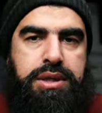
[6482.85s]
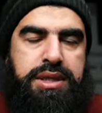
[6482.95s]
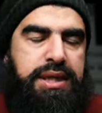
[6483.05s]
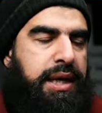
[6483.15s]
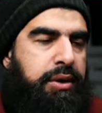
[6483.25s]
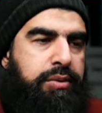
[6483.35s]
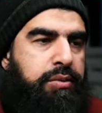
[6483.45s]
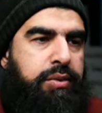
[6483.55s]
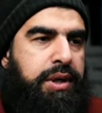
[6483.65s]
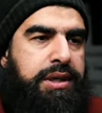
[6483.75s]
did he allow
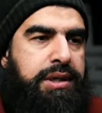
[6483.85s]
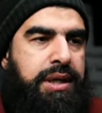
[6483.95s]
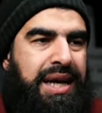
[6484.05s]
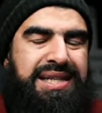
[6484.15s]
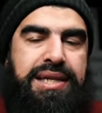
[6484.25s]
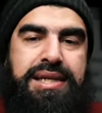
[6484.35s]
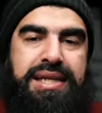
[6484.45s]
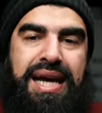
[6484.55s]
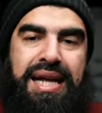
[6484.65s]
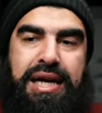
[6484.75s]
muaqqat. As in, did
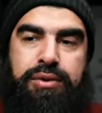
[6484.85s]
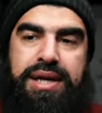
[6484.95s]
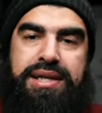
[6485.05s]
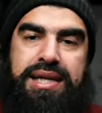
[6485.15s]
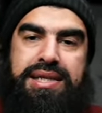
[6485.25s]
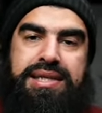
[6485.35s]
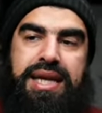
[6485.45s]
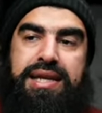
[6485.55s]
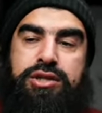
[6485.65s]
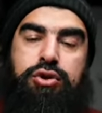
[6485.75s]
he allow it as in
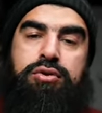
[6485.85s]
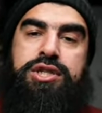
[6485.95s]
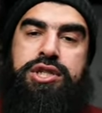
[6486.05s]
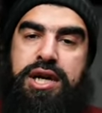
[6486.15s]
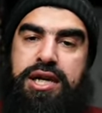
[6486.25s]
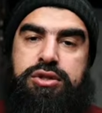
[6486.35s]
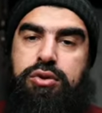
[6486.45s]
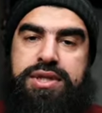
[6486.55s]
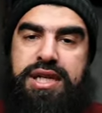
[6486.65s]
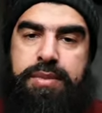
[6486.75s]
saying it's totally jayz,
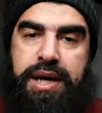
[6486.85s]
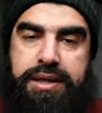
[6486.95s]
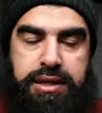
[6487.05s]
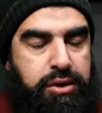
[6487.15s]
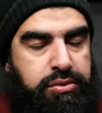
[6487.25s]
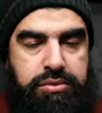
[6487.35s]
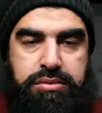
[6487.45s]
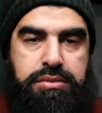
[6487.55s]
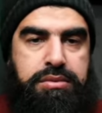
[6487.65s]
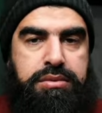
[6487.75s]
no sin behind it? No.
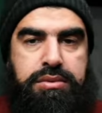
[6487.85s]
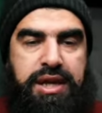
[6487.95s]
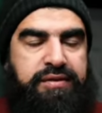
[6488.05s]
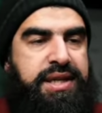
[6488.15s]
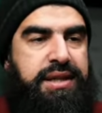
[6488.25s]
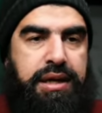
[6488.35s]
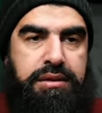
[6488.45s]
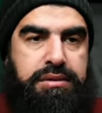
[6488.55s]
Never said that.